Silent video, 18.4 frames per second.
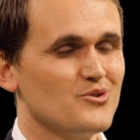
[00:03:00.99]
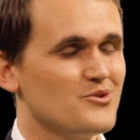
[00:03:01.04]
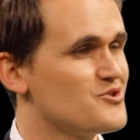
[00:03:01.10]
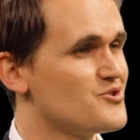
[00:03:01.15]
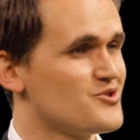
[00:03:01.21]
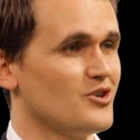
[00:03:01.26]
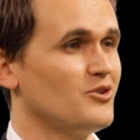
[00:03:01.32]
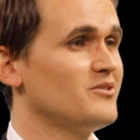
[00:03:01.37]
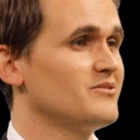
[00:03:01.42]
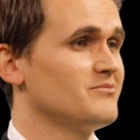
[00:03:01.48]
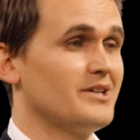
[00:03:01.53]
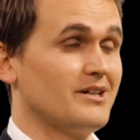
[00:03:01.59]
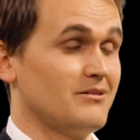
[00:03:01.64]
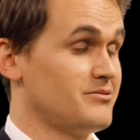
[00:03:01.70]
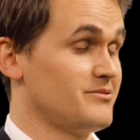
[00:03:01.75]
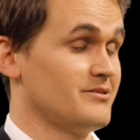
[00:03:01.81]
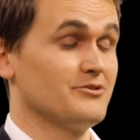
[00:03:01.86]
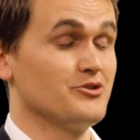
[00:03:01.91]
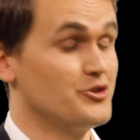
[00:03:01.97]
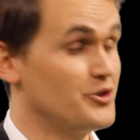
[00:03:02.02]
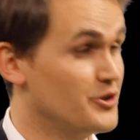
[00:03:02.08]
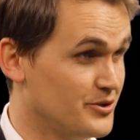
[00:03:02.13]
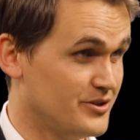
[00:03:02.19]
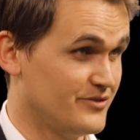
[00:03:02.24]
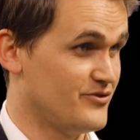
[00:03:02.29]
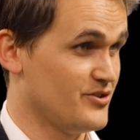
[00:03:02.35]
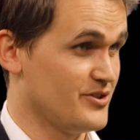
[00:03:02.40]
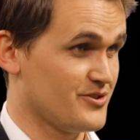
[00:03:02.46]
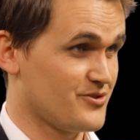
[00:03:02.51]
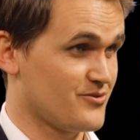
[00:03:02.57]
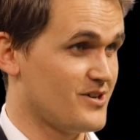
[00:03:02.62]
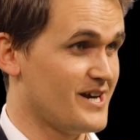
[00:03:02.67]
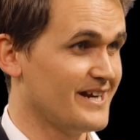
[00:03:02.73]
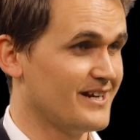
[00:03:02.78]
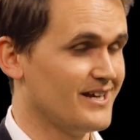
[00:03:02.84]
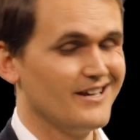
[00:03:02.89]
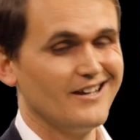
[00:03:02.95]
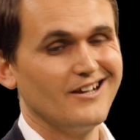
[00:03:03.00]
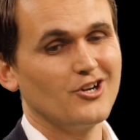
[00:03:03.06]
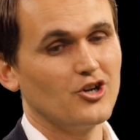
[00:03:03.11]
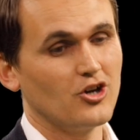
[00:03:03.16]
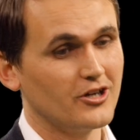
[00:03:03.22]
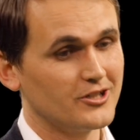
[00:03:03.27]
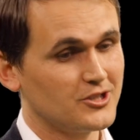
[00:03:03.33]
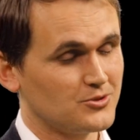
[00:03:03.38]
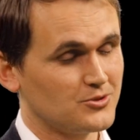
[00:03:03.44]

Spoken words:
solar universe, right? God